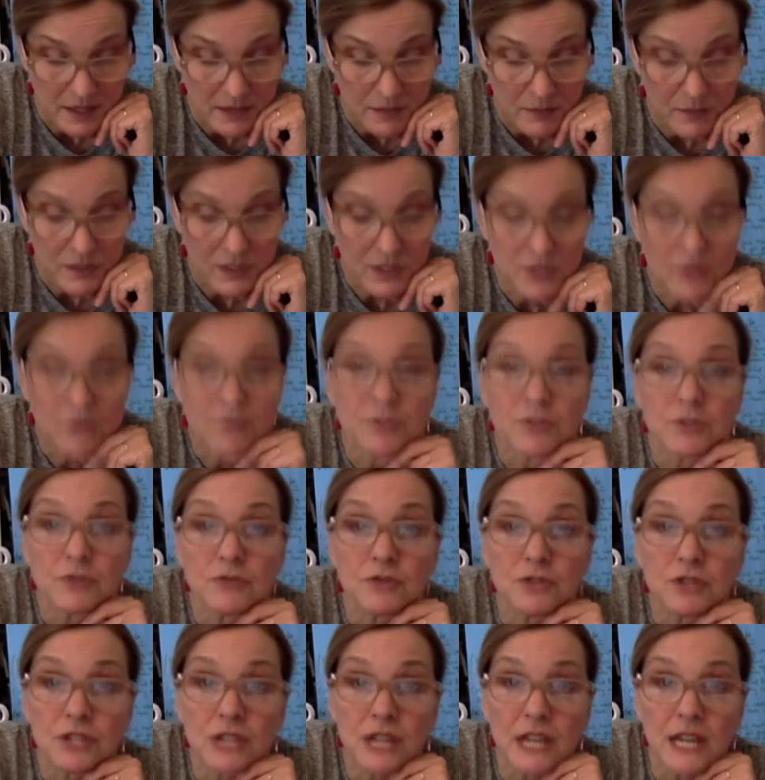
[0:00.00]
When you do
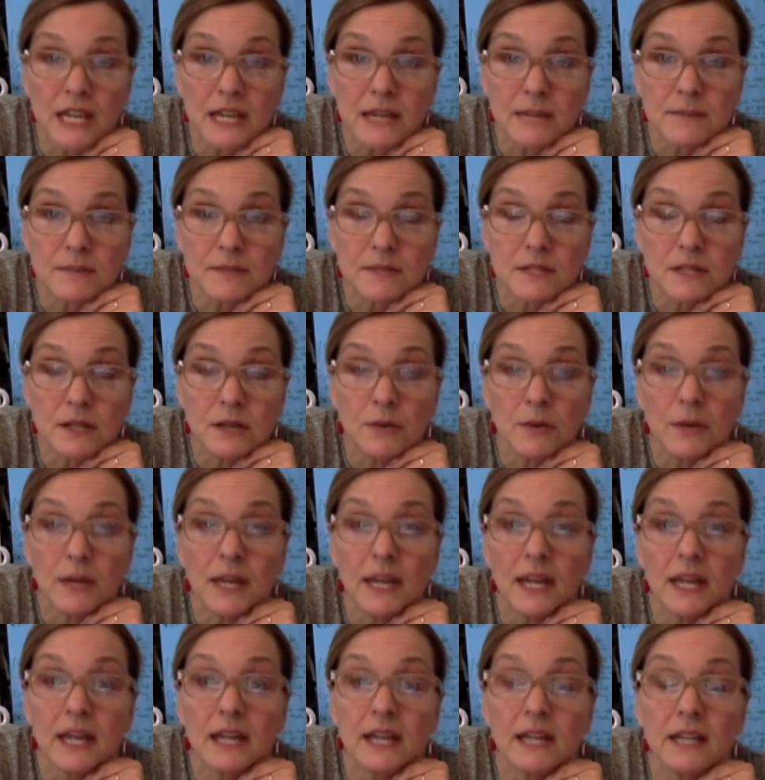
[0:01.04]
shapes, go
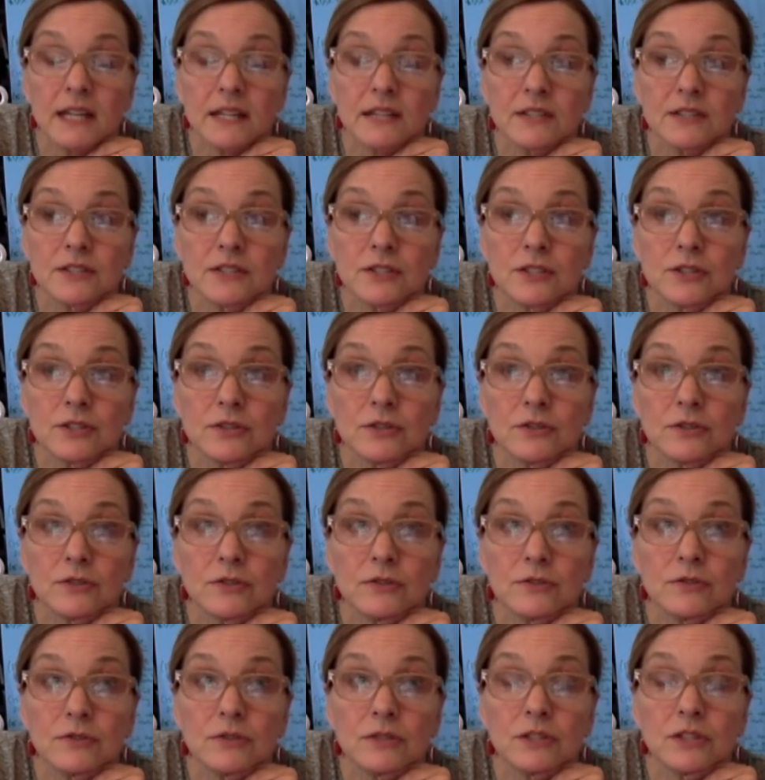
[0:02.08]
ahead
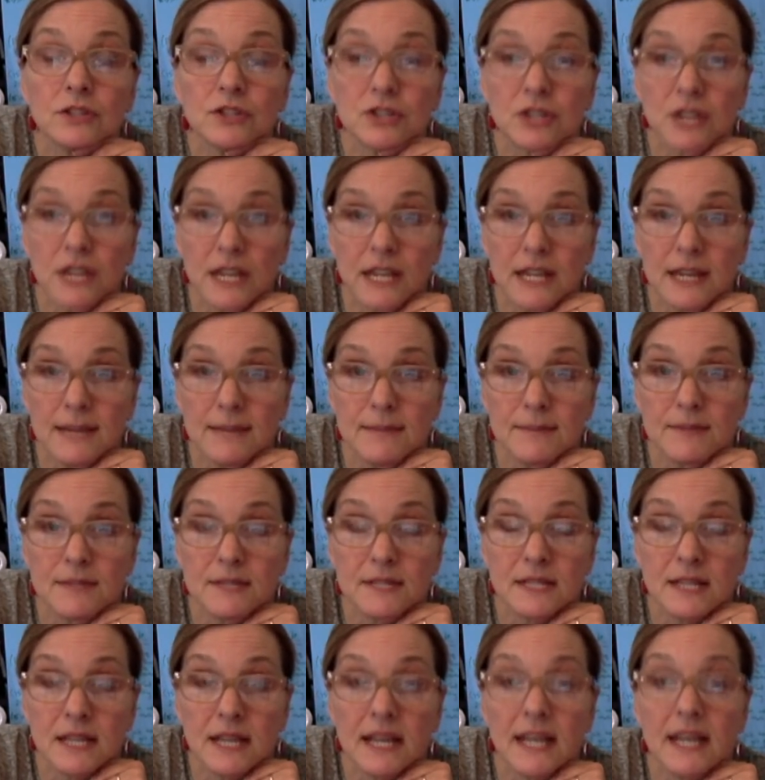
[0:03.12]
to shapes
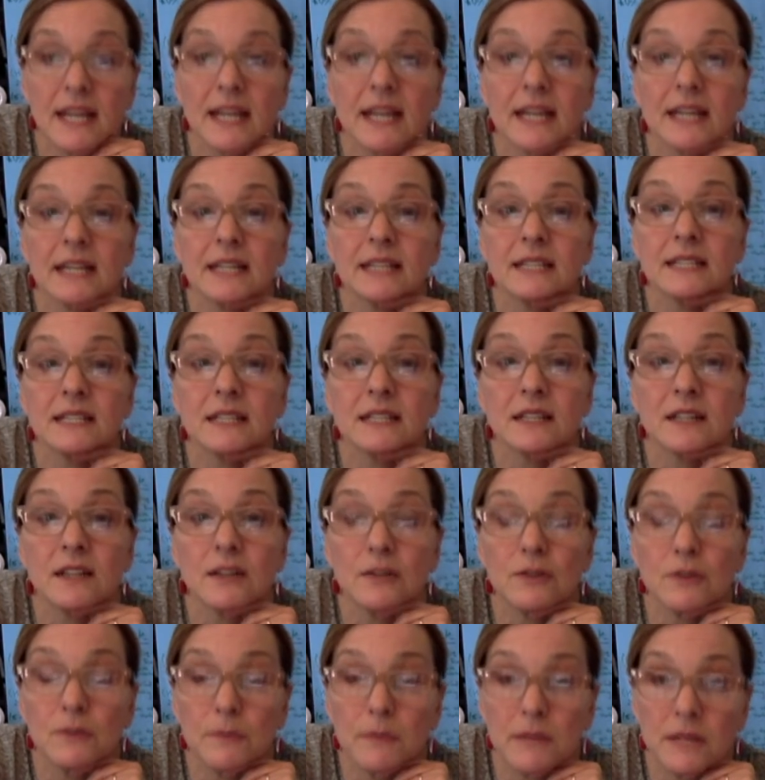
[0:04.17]
and go
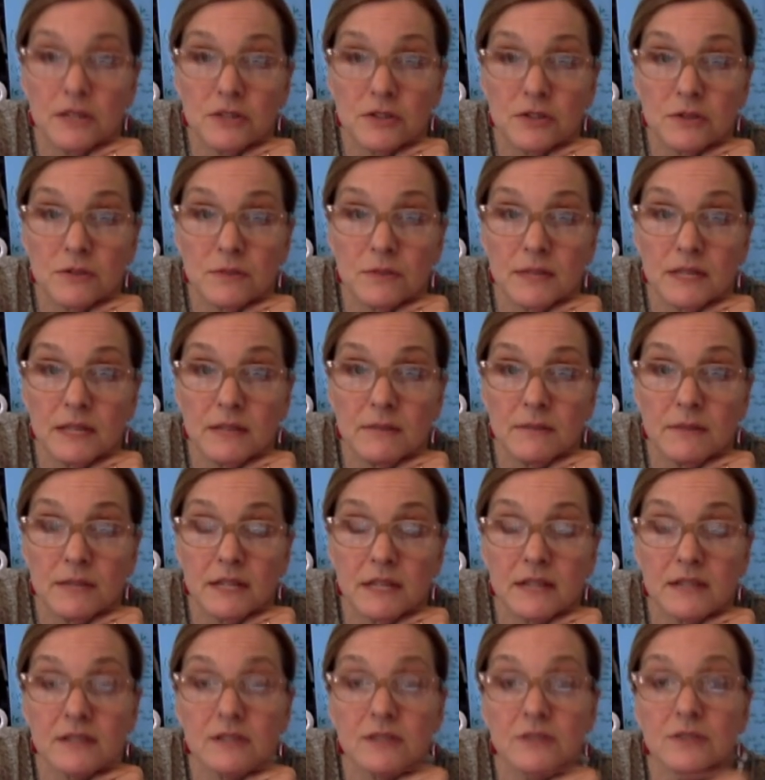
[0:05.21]
to measurement
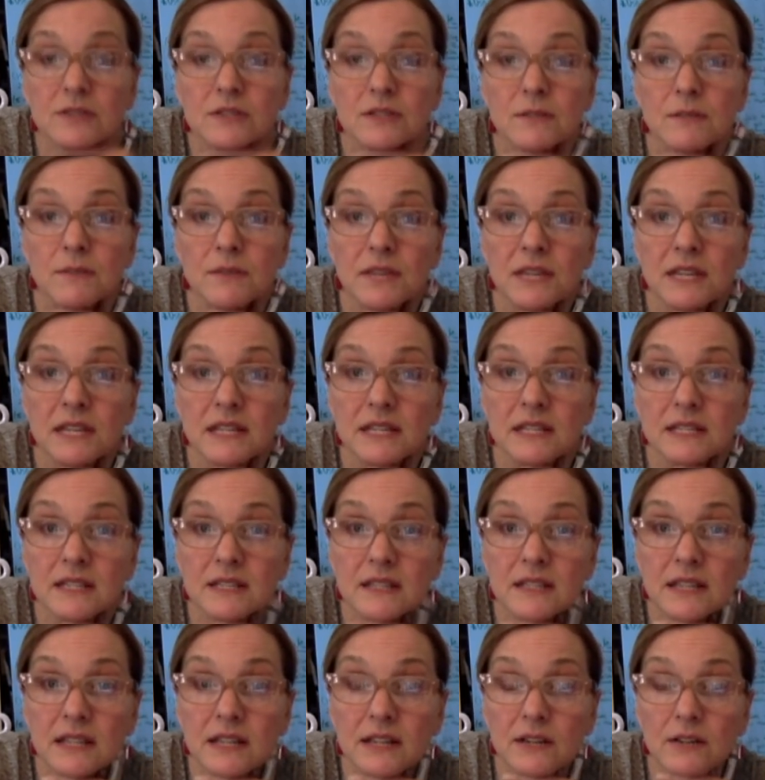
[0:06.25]
because there's some things in
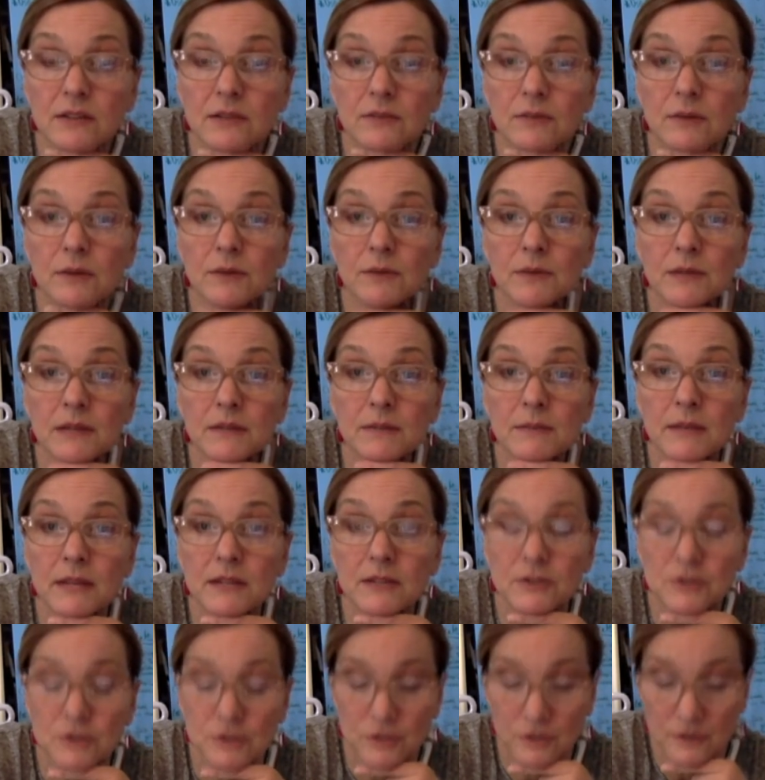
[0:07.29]
there where we
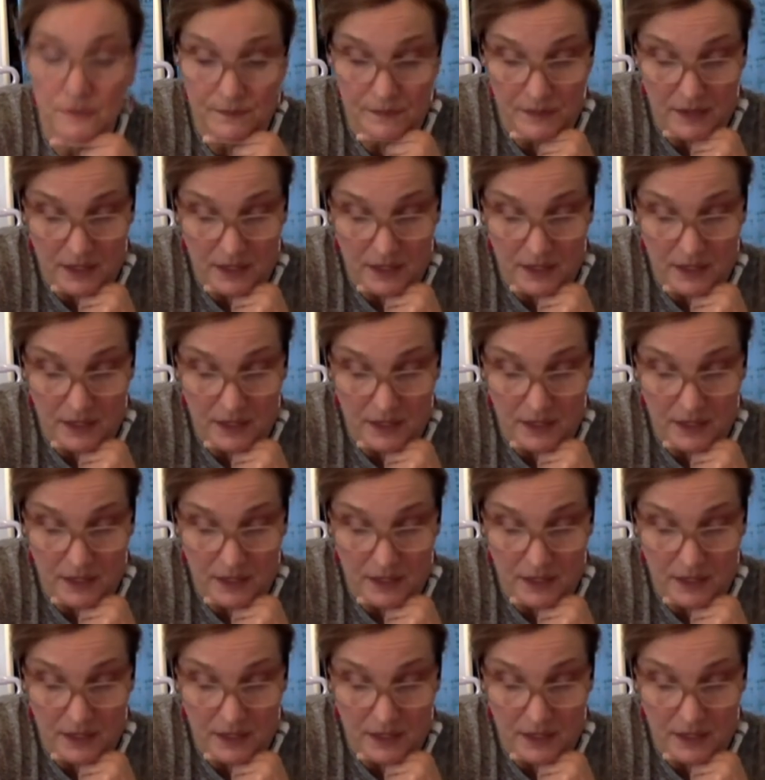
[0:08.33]
measure.